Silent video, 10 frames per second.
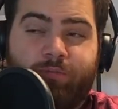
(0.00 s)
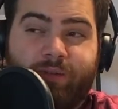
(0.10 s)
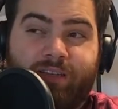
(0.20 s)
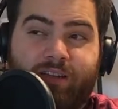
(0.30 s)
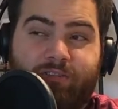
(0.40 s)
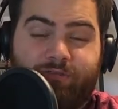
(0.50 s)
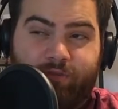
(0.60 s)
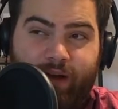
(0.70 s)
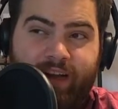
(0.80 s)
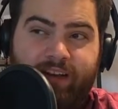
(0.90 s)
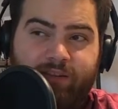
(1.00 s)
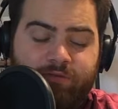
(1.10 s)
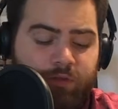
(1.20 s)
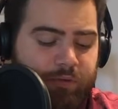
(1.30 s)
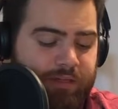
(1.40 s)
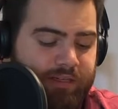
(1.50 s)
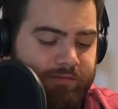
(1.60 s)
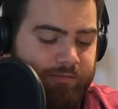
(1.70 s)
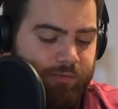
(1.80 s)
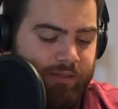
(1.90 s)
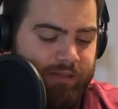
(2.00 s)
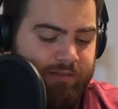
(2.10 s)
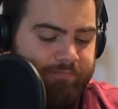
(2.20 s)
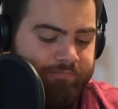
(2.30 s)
I've been afraid of doing it, really.